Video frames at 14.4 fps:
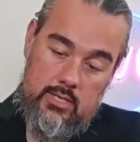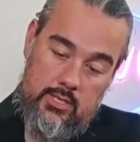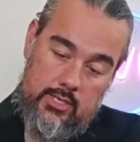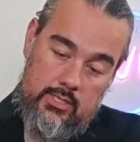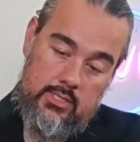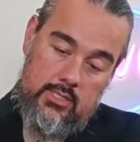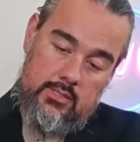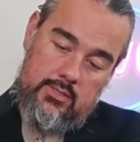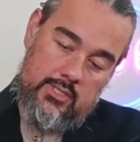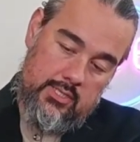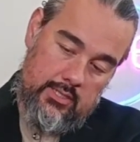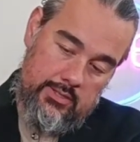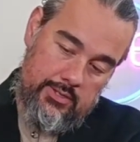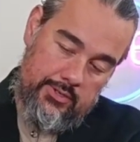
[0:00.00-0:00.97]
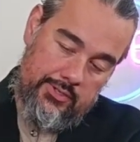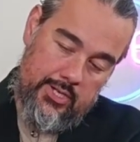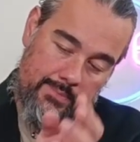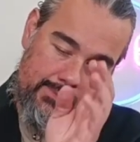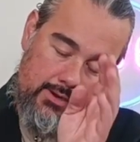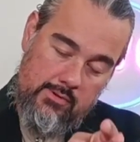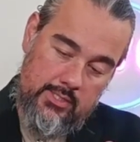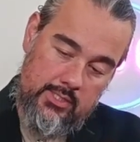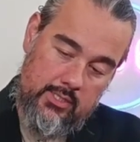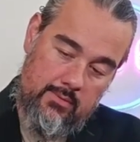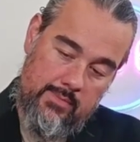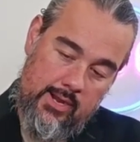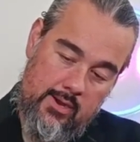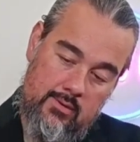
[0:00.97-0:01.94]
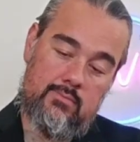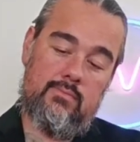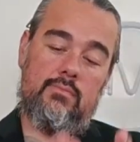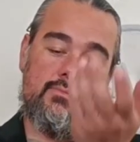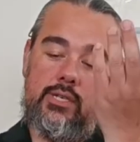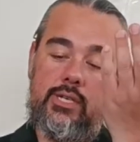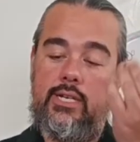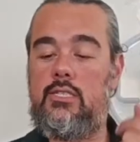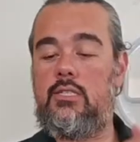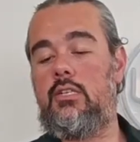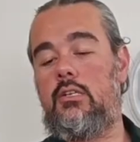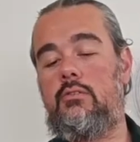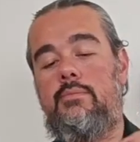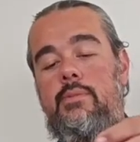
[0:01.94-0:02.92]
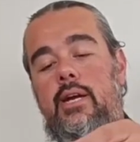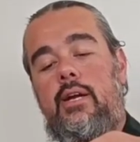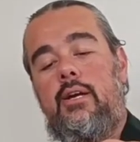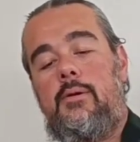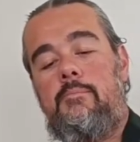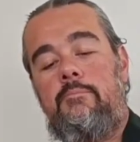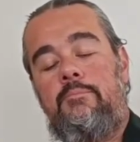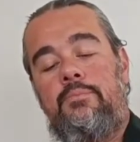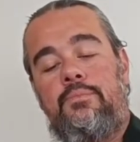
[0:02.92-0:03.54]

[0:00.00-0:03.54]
you can see there's a little drip that wants to come out, but it gets sucked right back up.